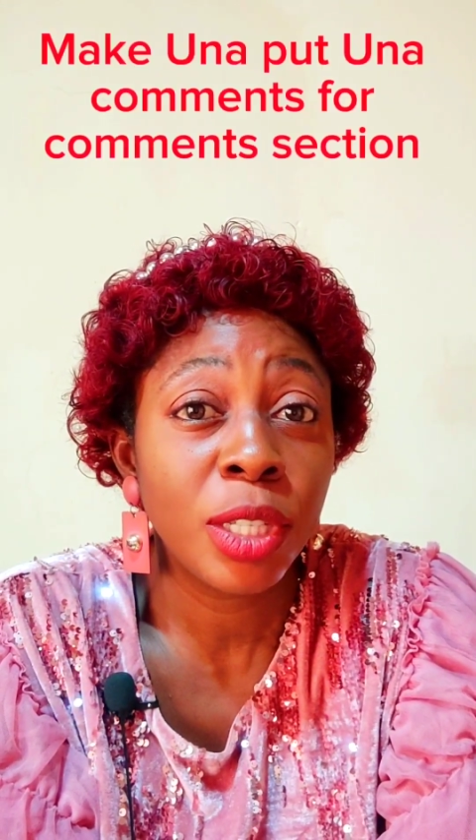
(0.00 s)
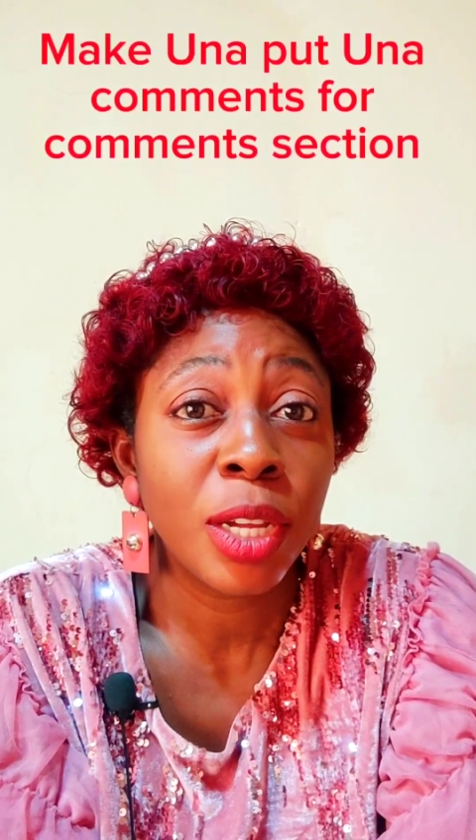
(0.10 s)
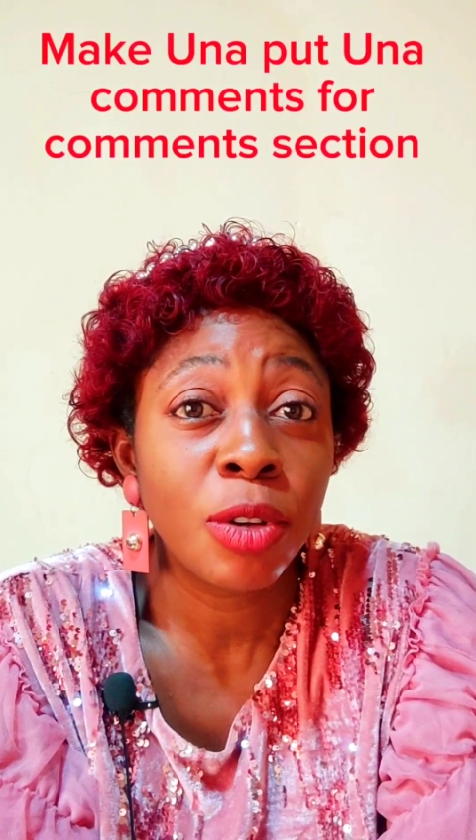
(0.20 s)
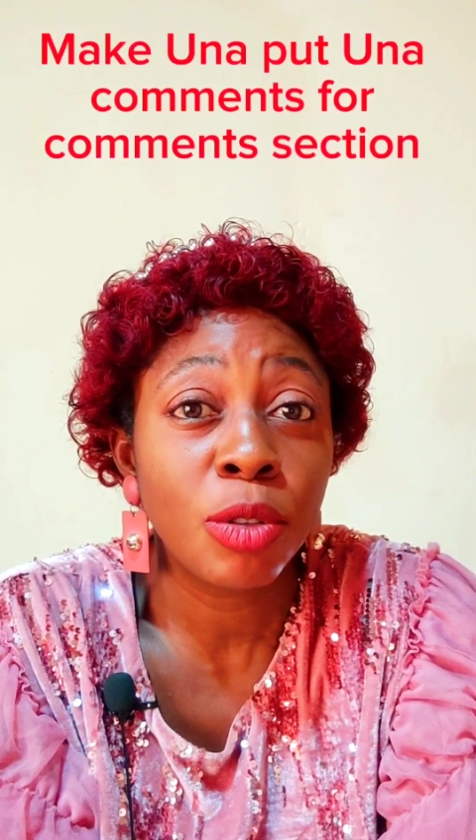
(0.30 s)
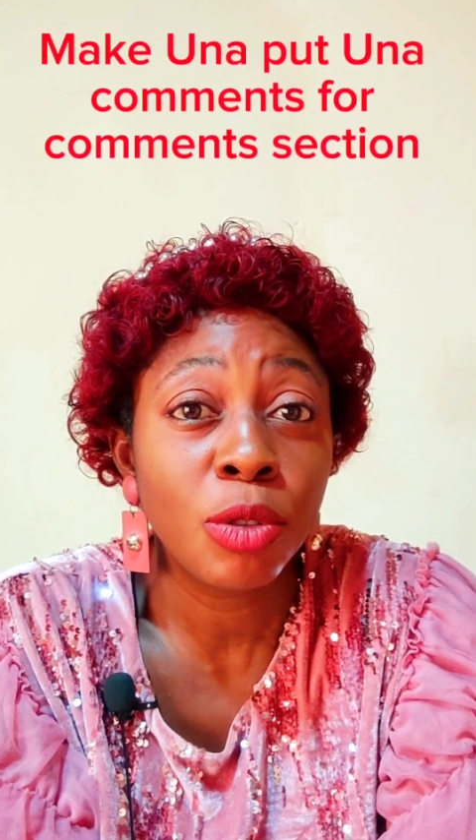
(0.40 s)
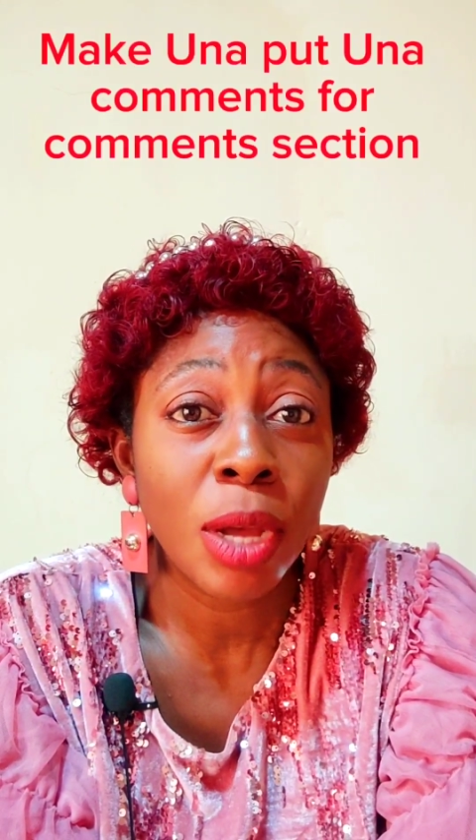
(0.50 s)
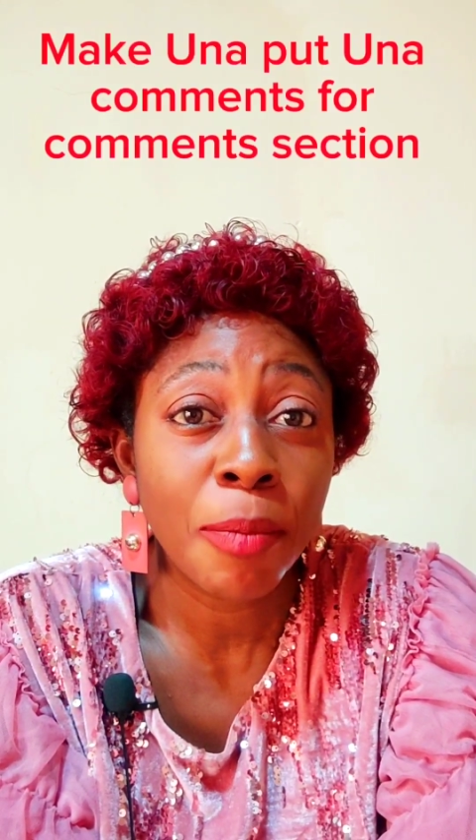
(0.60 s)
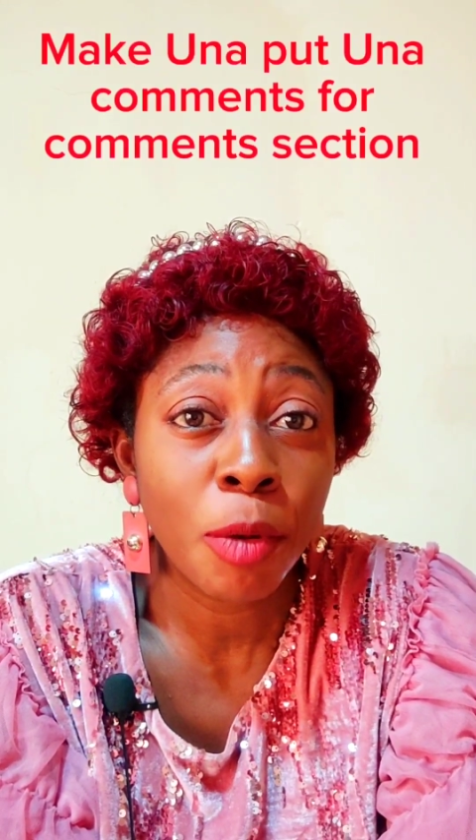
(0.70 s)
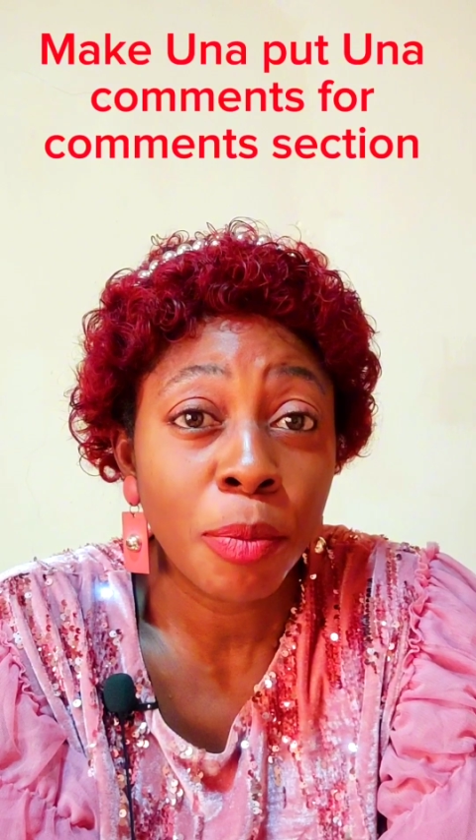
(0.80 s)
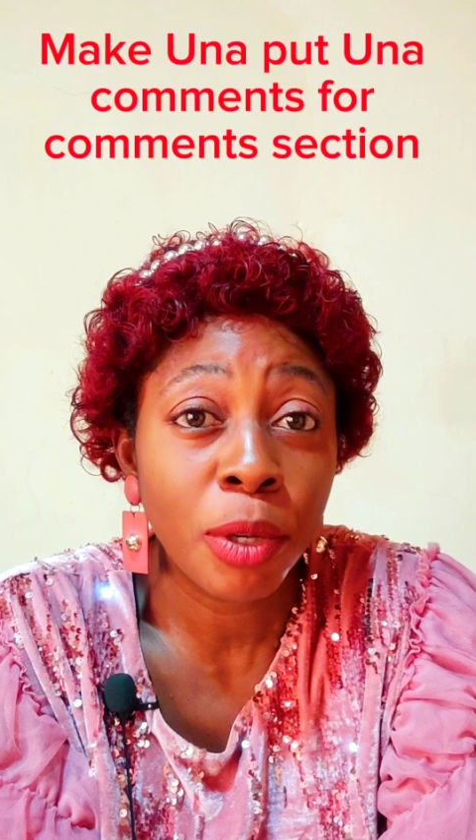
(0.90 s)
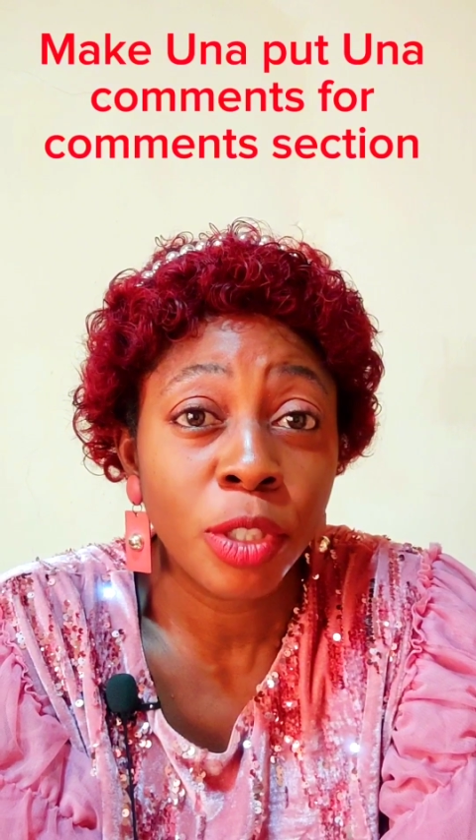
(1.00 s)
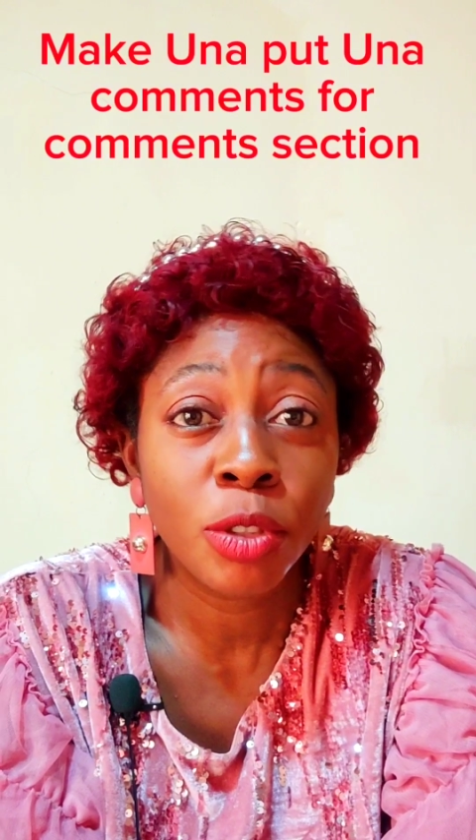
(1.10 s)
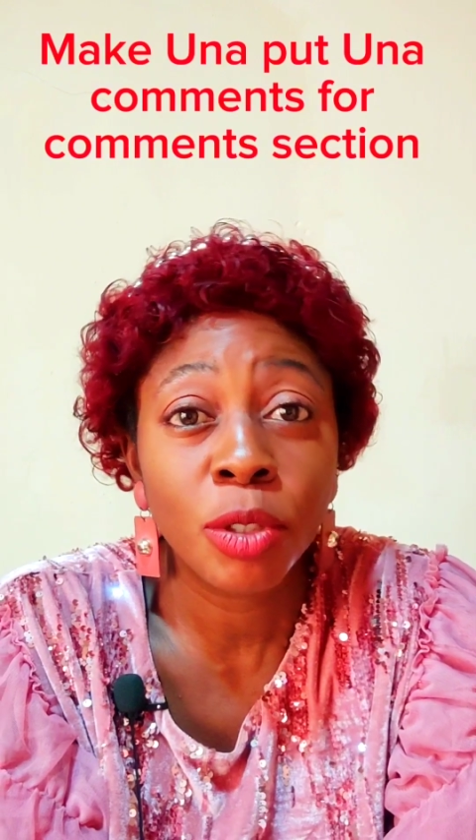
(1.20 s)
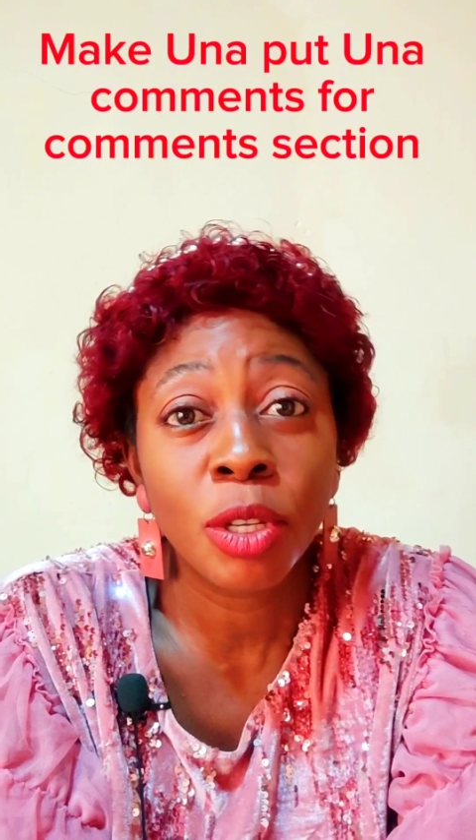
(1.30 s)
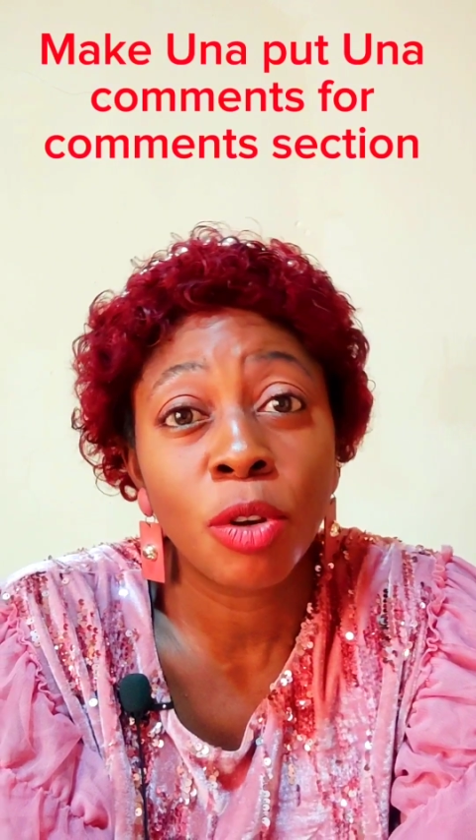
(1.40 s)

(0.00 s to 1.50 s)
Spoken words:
then go do an operation,